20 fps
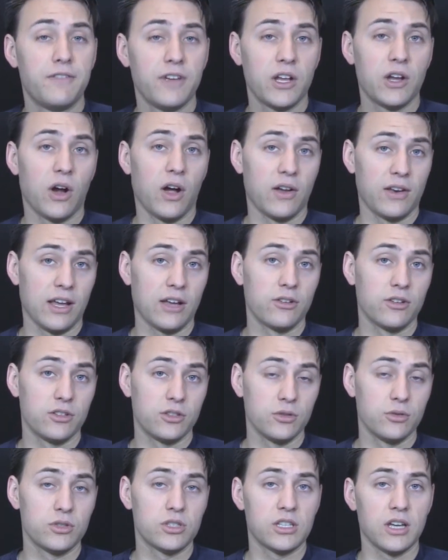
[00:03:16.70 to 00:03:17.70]
figure out how to
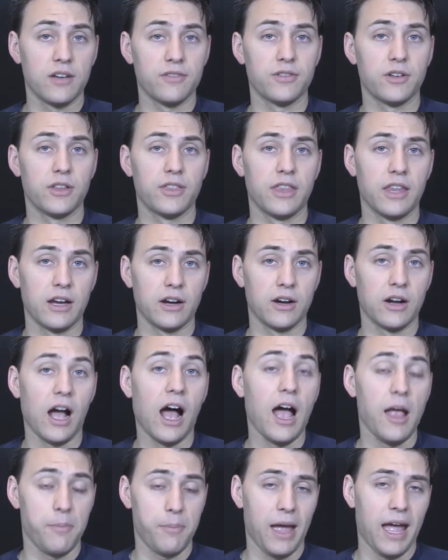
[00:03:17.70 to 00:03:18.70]
do stuff on their
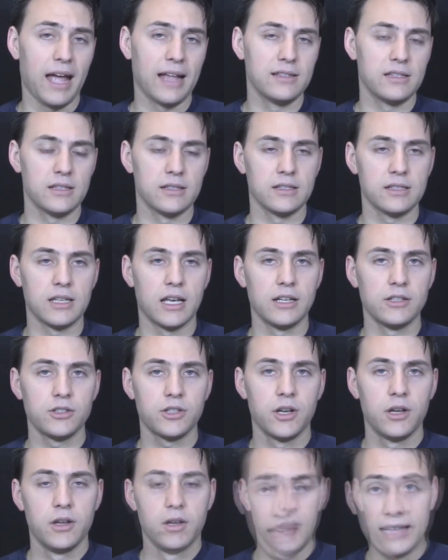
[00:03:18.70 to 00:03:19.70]
iPads and
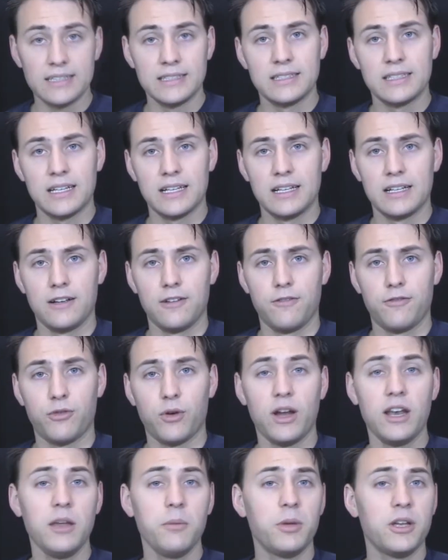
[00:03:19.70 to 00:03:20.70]
such. And
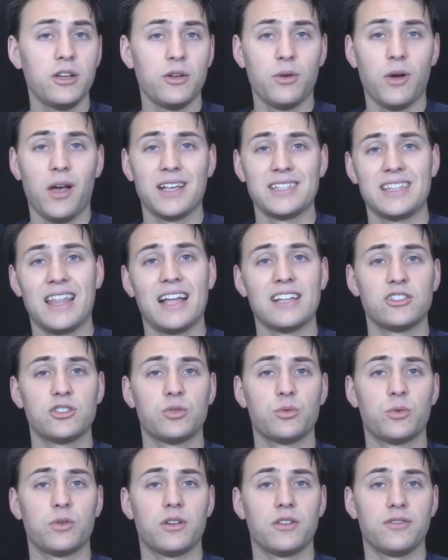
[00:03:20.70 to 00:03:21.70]
for anybody who has that
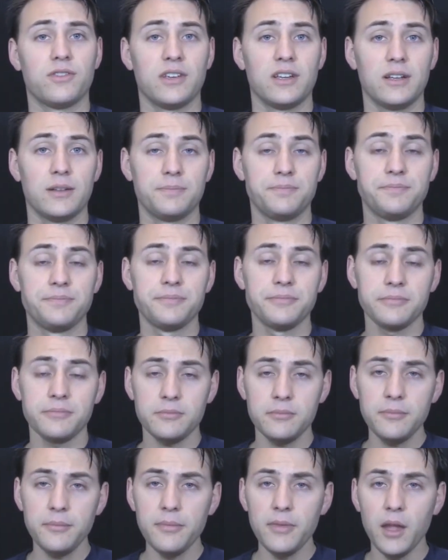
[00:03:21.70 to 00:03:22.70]
sort of a
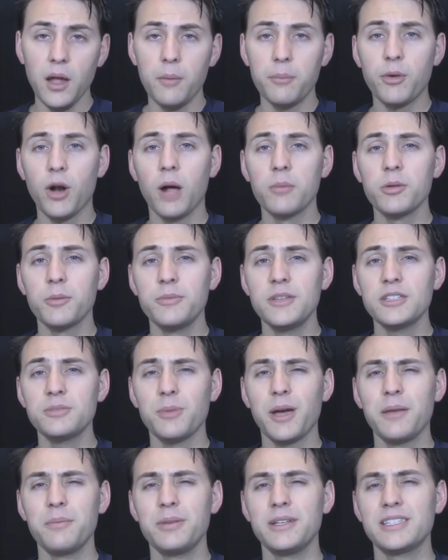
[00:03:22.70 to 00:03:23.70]
problem, this
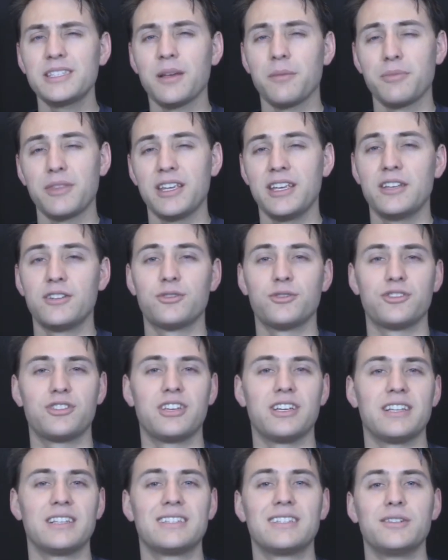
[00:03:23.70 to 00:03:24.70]
might be something
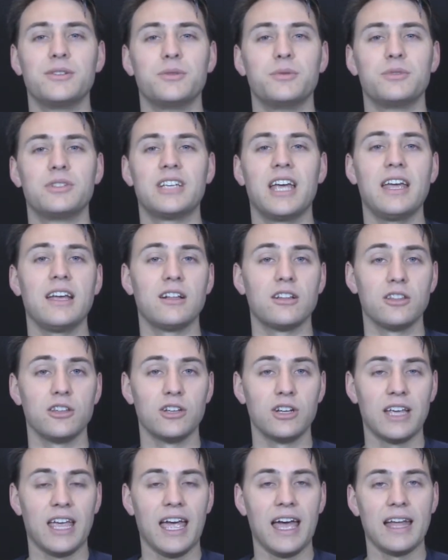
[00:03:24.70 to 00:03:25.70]
interesting to take a
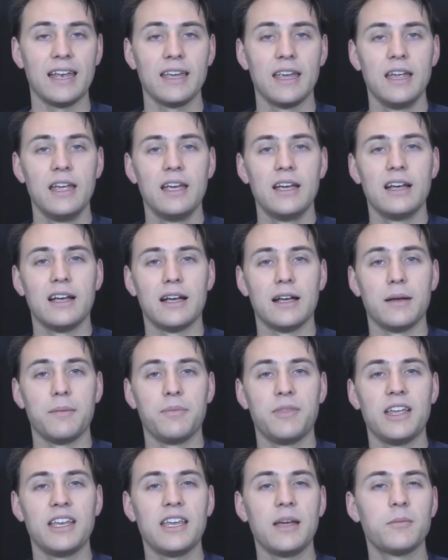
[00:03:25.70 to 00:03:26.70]
look at.
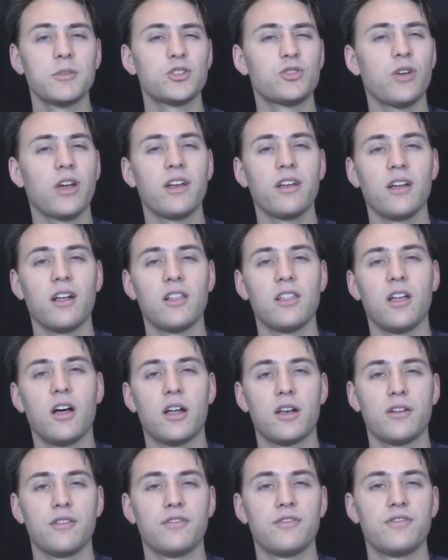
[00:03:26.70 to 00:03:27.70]
They demonstrate a
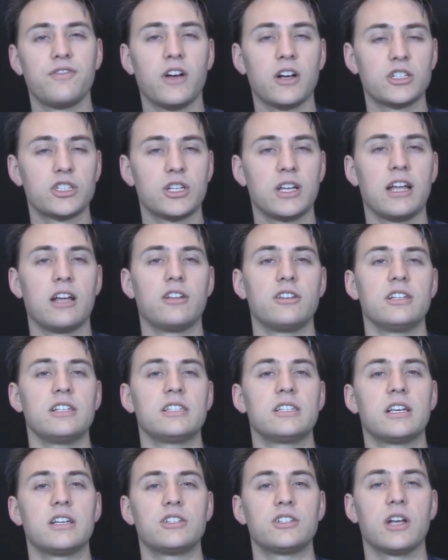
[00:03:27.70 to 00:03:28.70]
lot of functionality
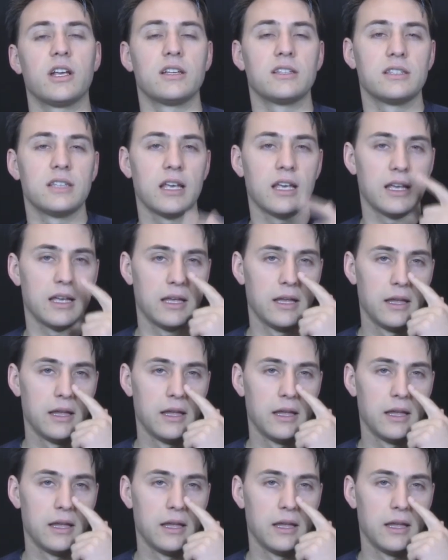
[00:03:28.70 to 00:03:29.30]
such as